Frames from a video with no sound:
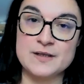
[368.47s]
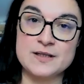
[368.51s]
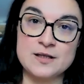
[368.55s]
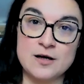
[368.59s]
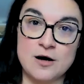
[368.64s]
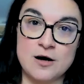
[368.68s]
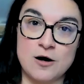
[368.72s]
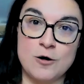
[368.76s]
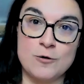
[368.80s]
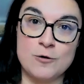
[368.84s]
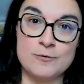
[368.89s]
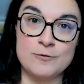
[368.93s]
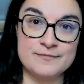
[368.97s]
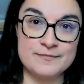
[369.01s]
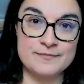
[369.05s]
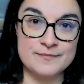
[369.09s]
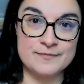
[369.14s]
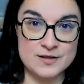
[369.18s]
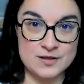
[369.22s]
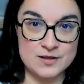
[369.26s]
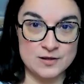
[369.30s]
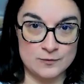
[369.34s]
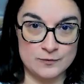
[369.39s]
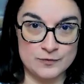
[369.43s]
So,
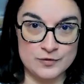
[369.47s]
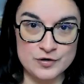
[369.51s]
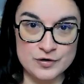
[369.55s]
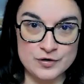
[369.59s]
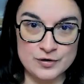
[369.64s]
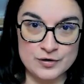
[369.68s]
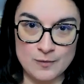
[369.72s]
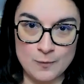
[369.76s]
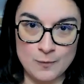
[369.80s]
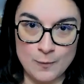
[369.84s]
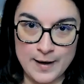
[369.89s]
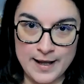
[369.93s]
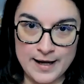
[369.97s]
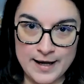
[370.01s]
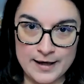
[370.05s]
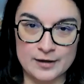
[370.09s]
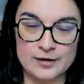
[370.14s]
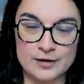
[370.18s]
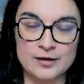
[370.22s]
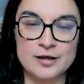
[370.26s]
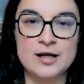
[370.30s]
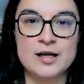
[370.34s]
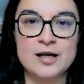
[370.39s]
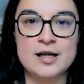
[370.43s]
solution aware.
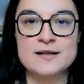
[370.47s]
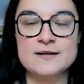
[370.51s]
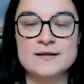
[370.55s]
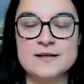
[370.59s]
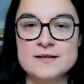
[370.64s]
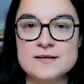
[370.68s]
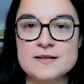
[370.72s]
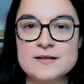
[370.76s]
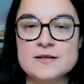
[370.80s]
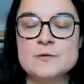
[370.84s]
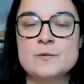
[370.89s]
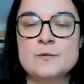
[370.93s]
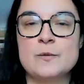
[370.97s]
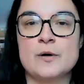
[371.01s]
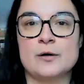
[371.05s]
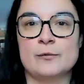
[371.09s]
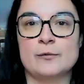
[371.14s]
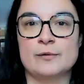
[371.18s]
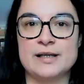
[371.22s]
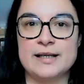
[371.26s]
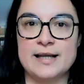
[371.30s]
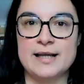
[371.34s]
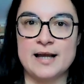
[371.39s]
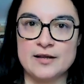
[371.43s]
This is where
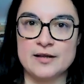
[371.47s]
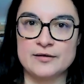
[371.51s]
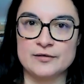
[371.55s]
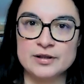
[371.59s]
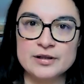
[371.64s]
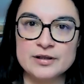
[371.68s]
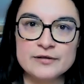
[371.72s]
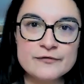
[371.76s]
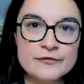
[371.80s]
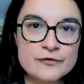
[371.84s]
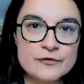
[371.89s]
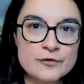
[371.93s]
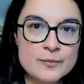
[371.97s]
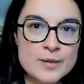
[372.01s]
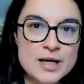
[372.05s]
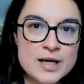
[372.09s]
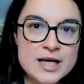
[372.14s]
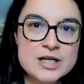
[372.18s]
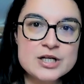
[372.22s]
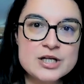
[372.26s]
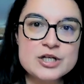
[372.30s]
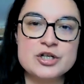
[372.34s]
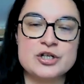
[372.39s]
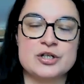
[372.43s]
we gather
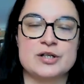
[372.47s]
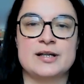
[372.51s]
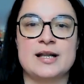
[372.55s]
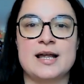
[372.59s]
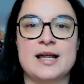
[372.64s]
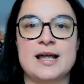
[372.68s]
information